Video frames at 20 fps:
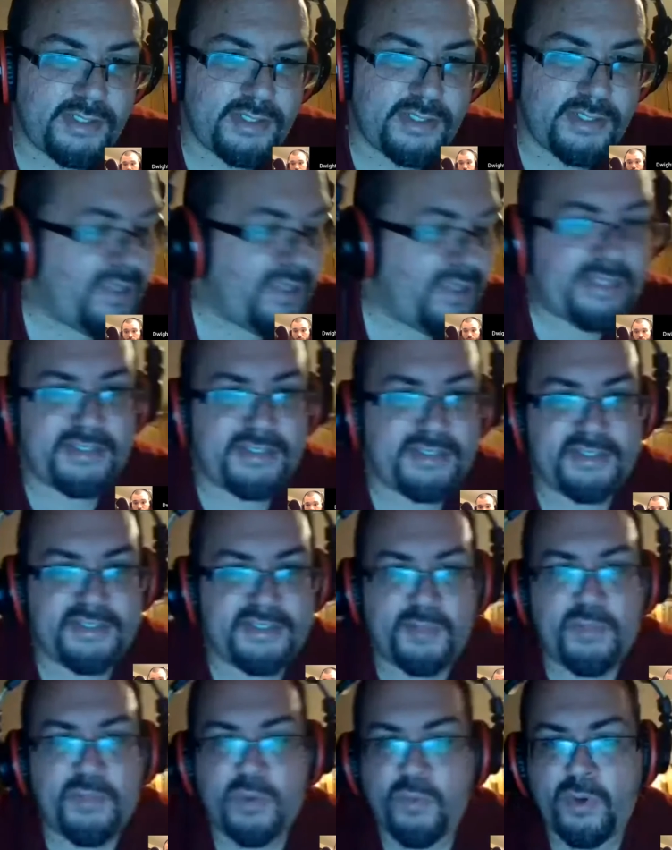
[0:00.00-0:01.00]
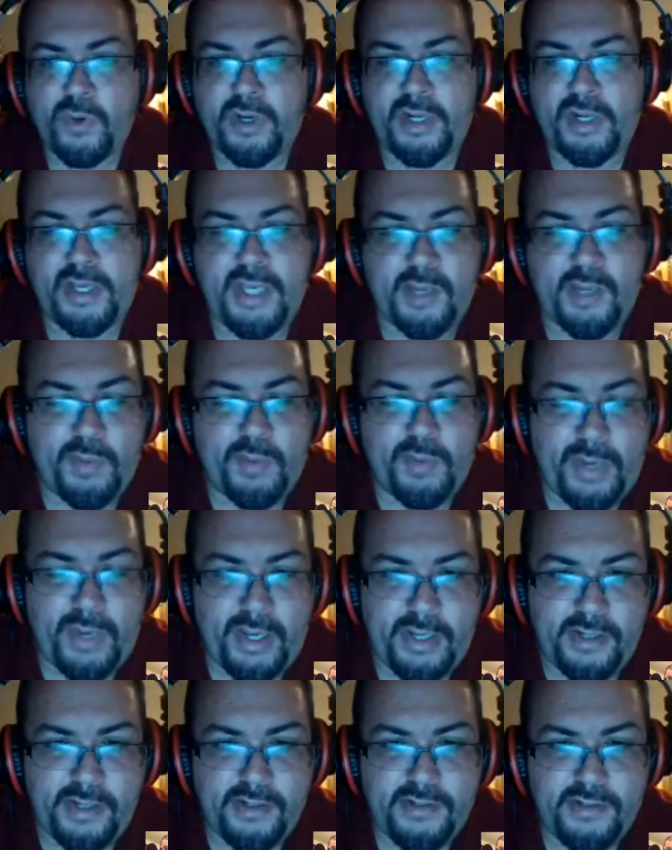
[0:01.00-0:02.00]
I feel like this is something we're going to come
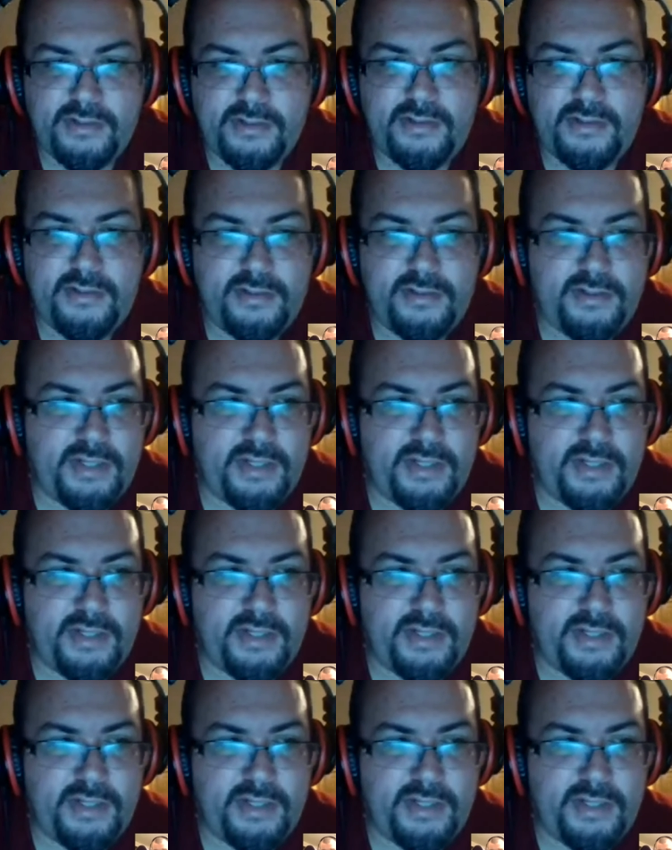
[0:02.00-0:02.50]
up on